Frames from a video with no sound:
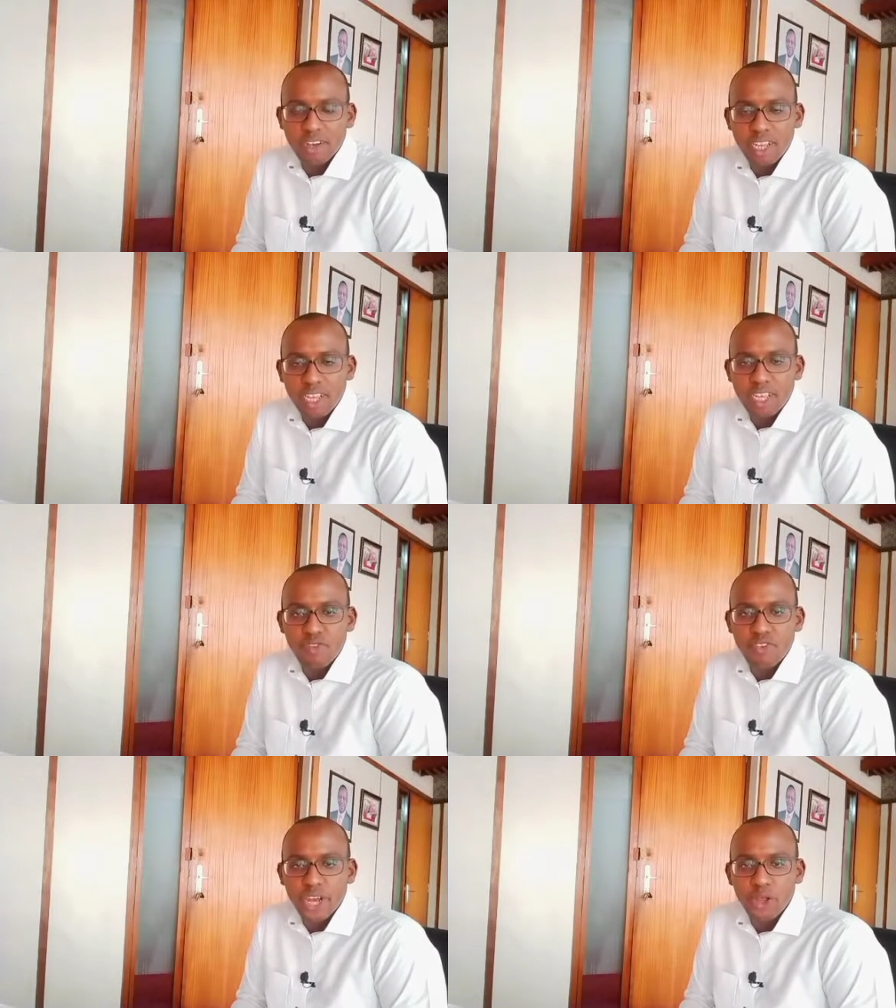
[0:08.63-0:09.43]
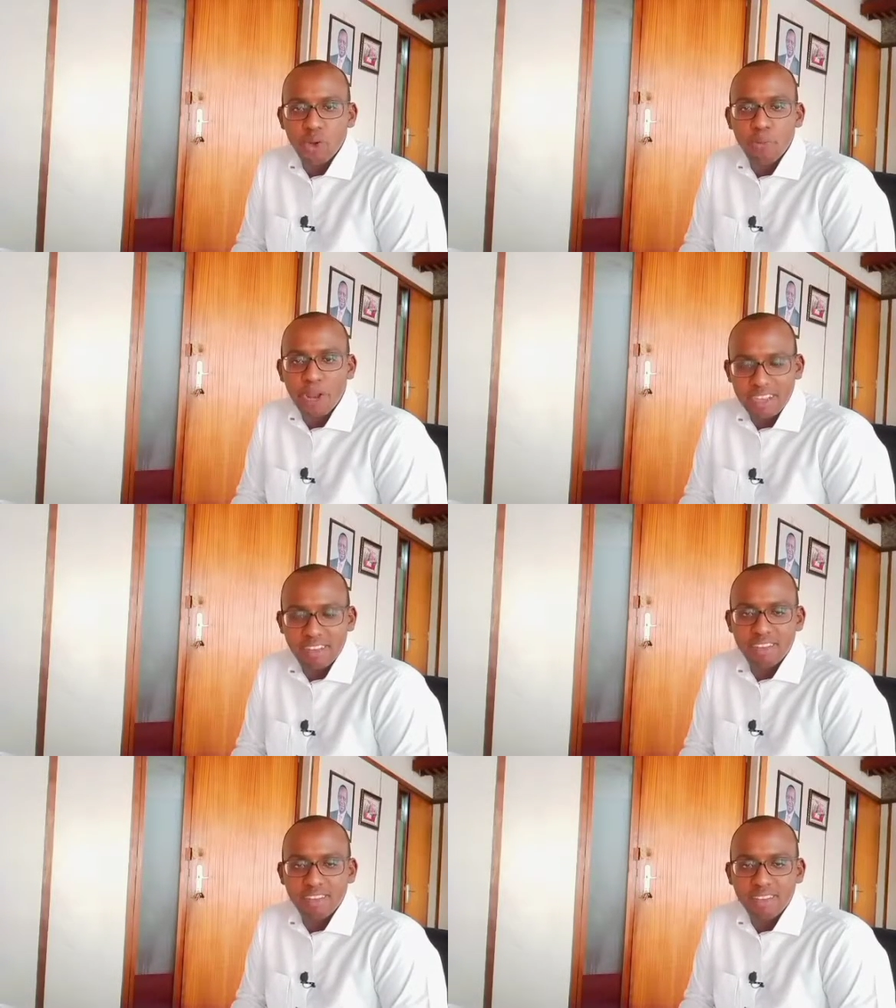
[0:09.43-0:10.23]
If you are new, please
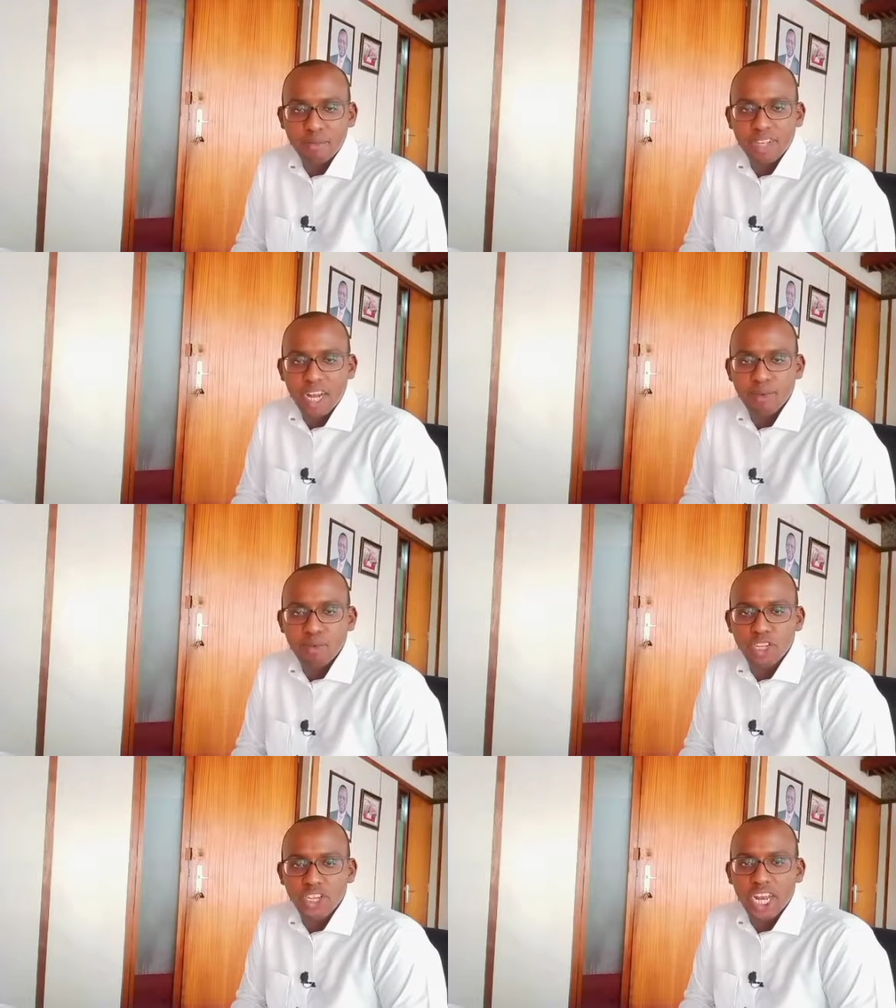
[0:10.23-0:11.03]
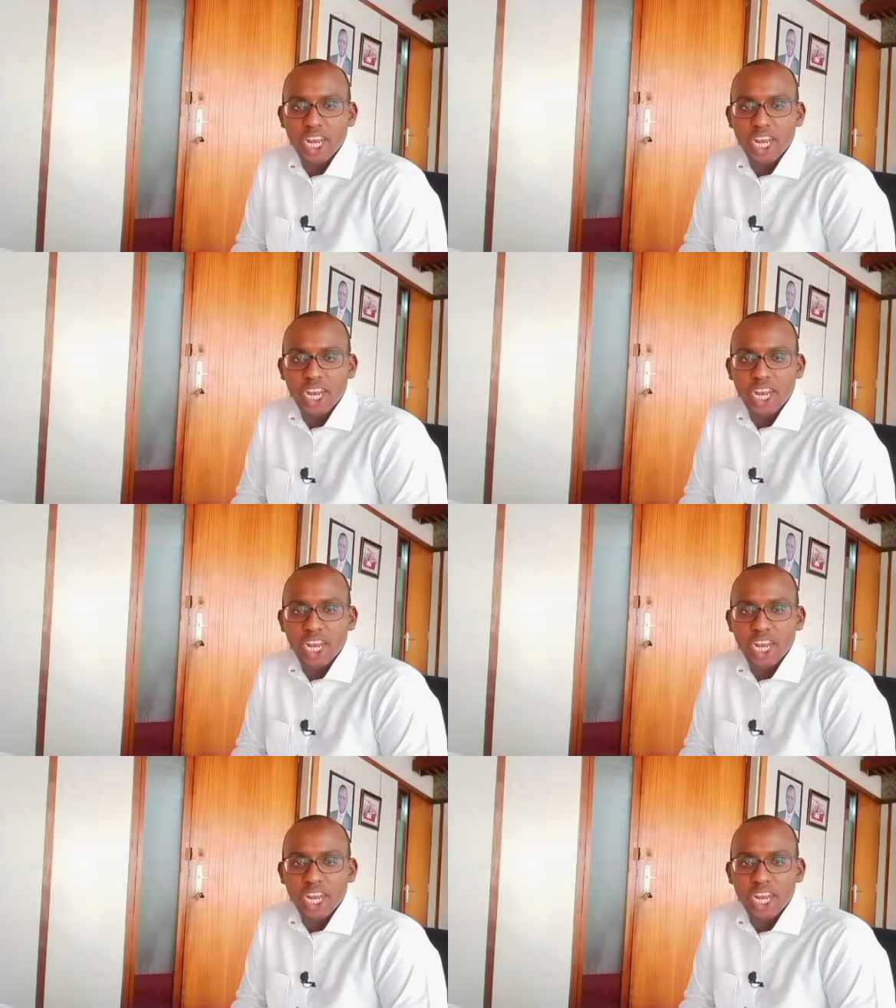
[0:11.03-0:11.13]
subscribe to the channel.